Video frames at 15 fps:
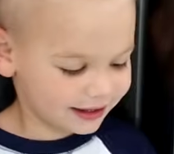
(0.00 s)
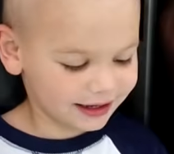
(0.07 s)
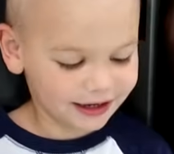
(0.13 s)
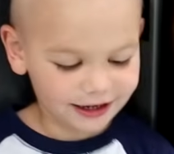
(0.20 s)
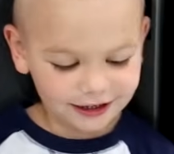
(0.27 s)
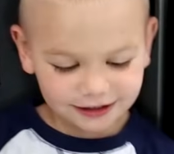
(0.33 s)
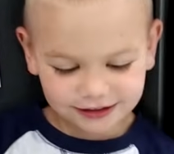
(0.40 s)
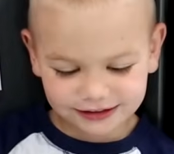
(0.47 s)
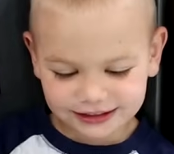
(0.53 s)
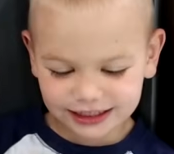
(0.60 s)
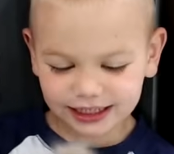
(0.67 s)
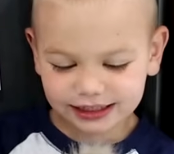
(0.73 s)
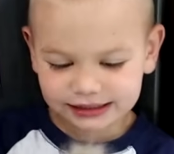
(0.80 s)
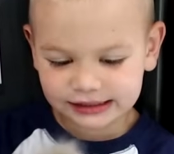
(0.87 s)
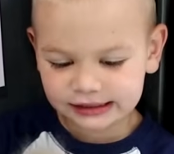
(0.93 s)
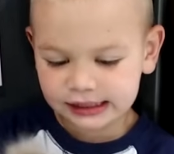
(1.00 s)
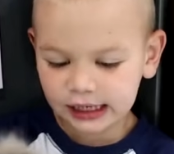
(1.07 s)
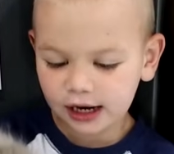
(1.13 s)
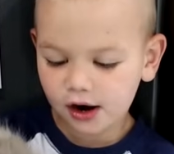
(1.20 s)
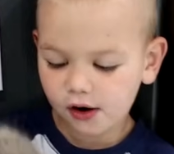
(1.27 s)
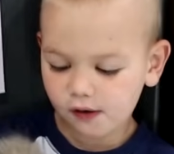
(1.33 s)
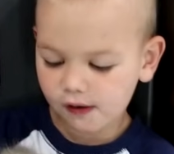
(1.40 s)
There's his
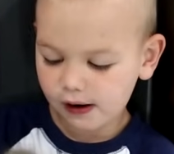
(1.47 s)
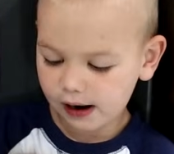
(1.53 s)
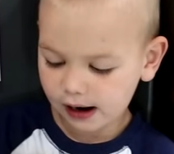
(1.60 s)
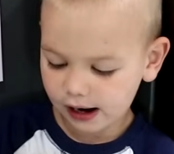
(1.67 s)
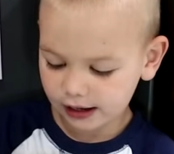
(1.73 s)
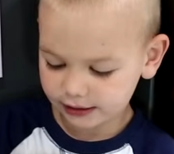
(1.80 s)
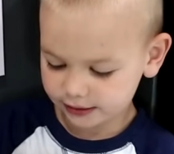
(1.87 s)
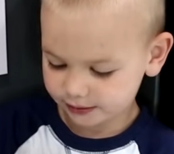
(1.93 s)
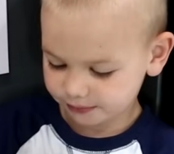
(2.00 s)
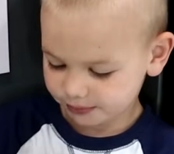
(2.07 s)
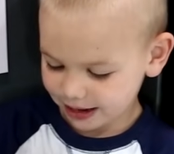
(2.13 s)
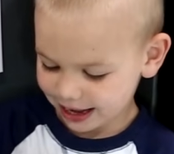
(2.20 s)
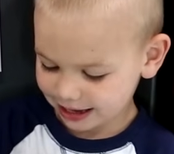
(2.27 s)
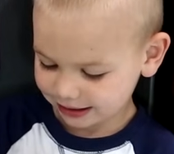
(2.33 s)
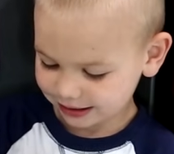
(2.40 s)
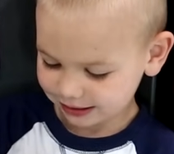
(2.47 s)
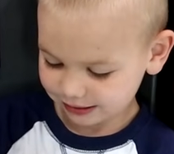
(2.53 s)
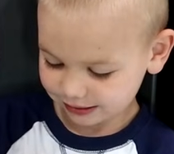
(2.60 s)
tail on the back.